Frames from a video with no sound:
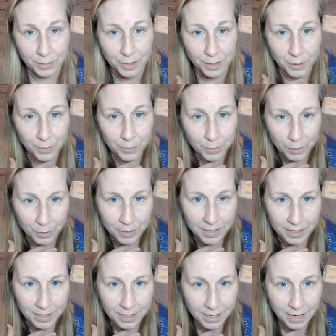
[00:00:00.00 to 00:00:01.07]
But you
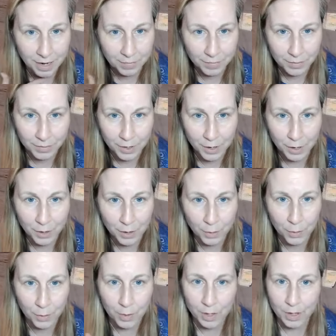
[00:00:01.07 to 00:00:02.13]
personally have to
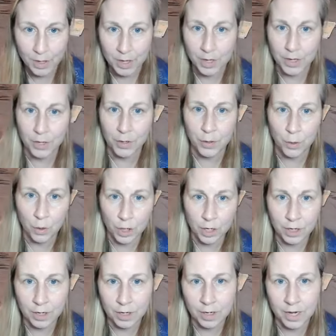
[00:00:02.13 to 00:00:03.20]
know
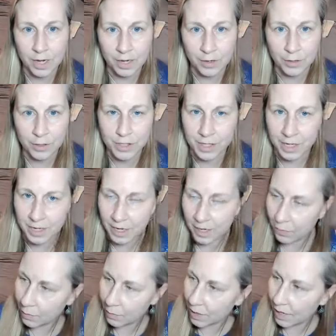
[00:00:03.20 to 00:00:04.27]
your energy
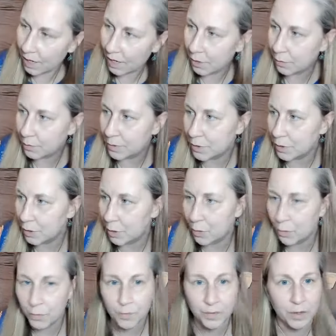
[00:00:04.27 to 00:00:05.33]
and what helps
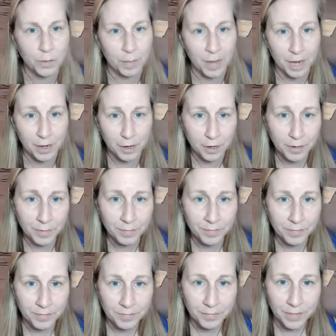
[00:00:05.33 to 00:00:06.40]
you feel better,
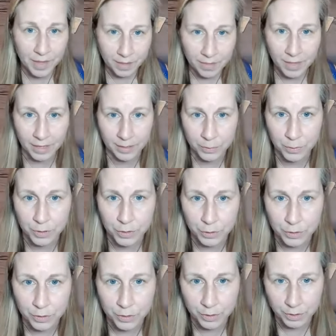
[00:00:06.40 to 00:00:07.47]
and that's what
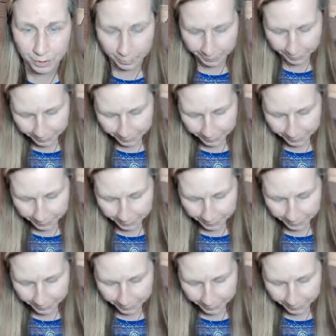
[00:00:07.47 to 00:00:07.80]
you should do.